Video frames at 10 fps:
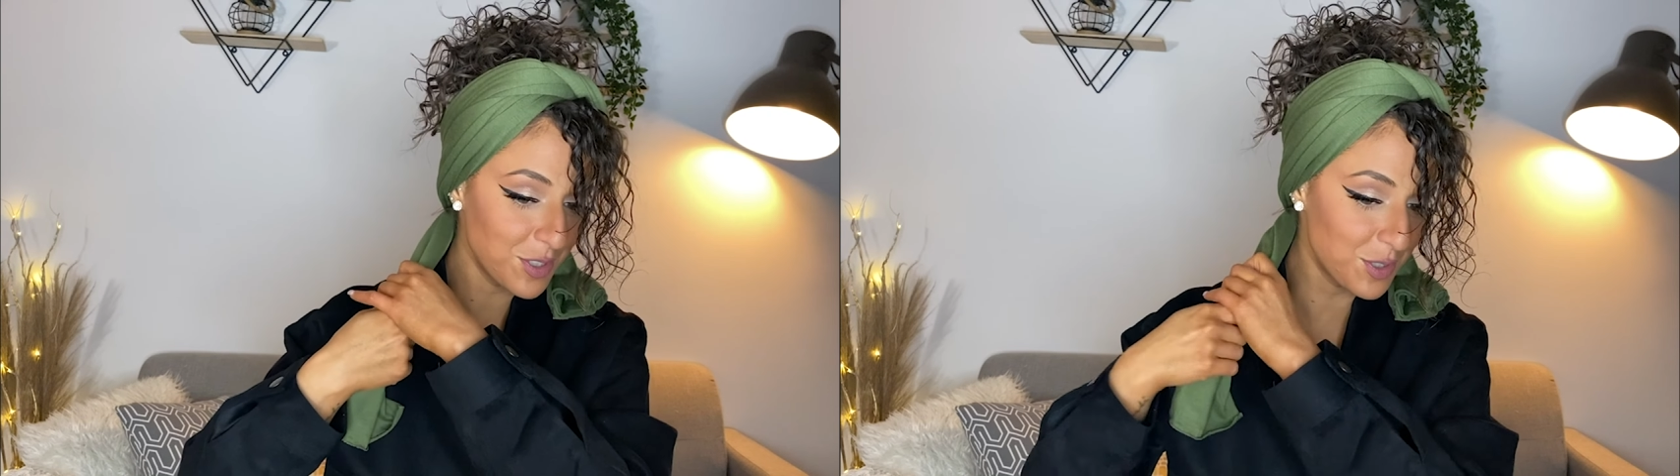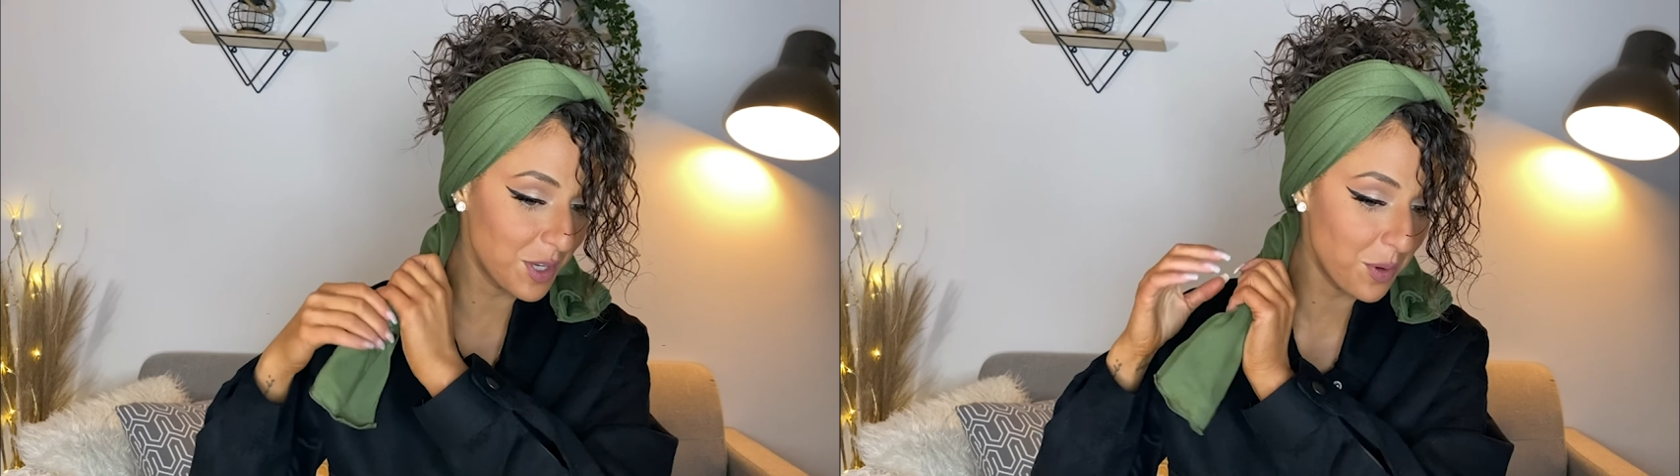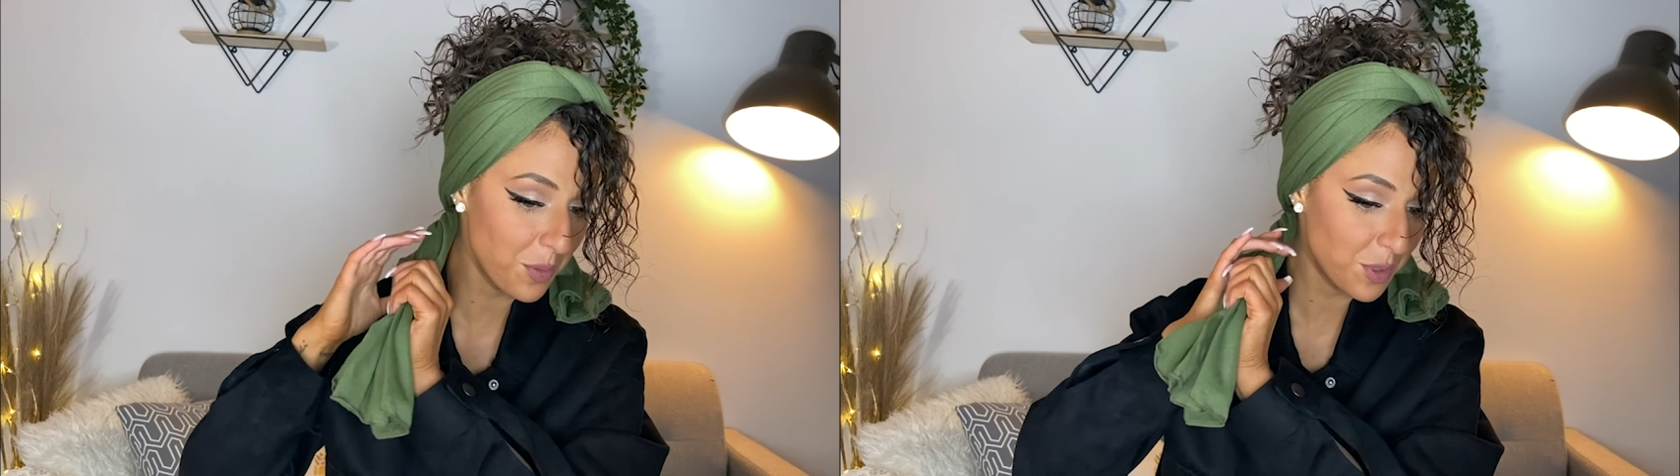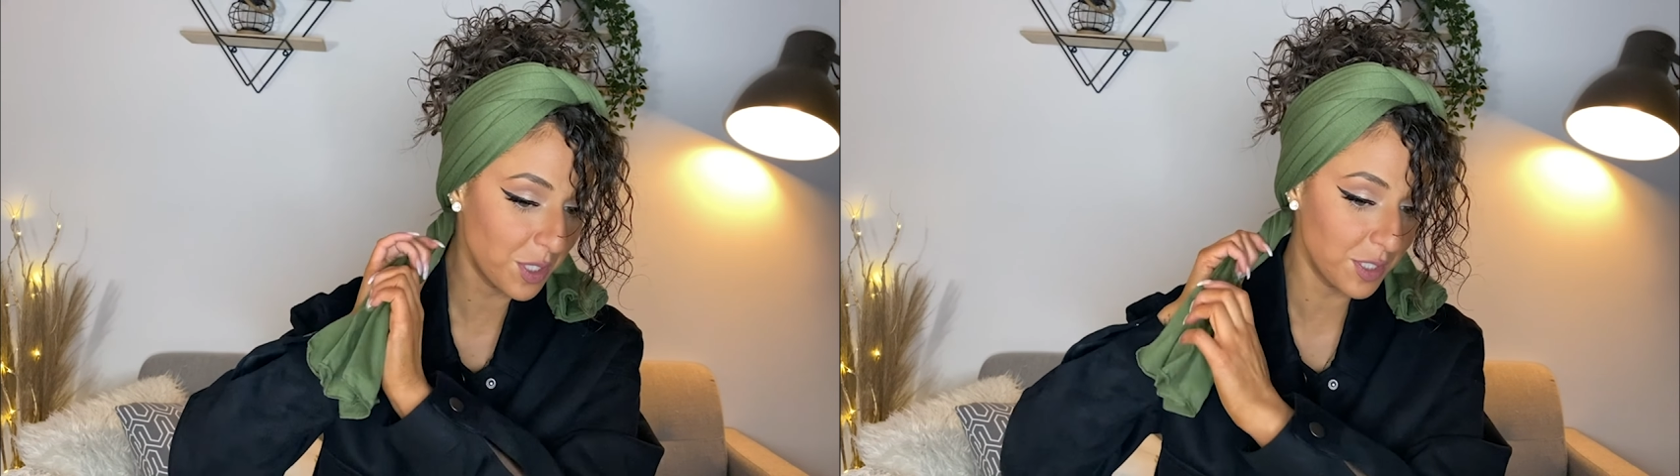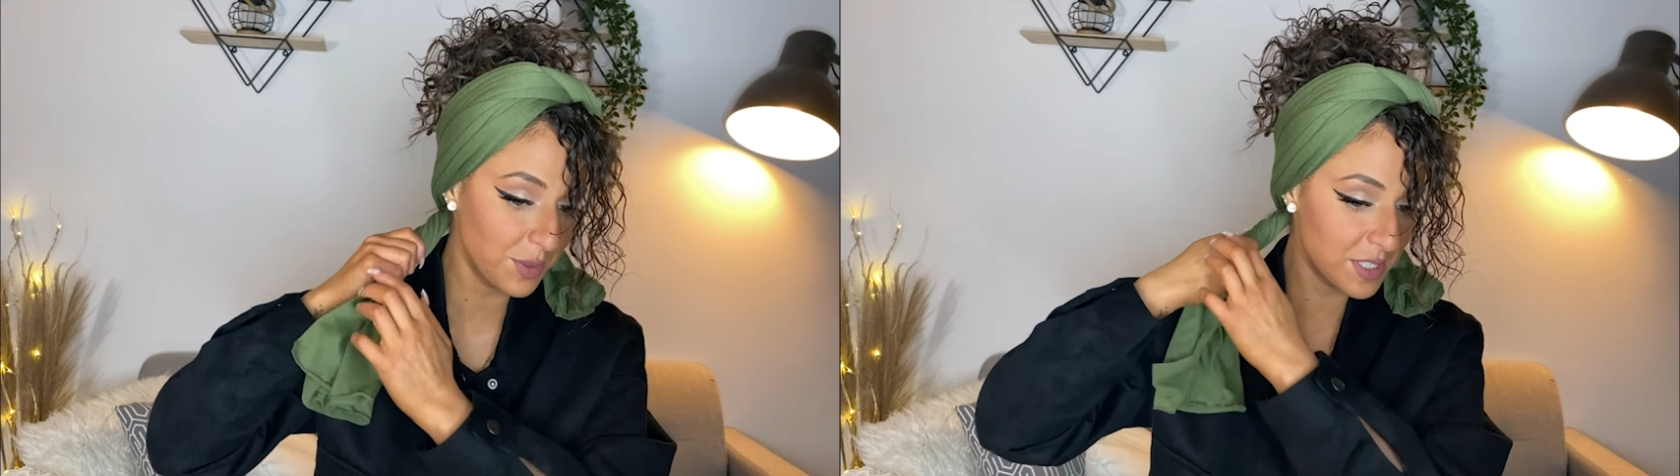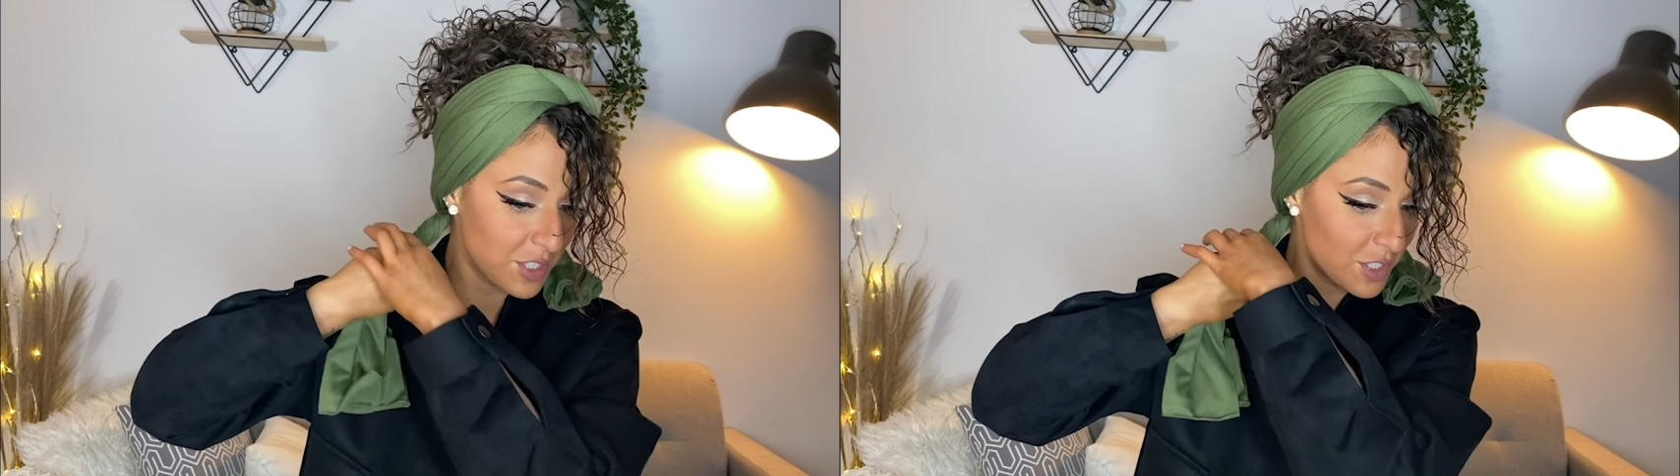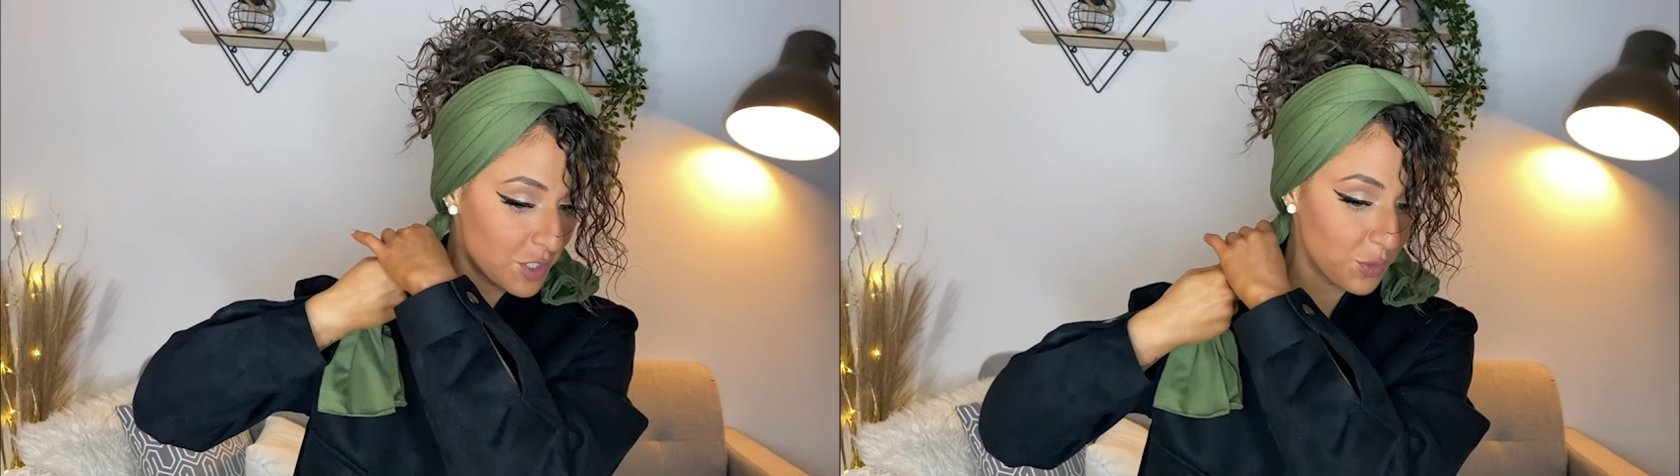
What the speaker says: So now what we're gonna do is just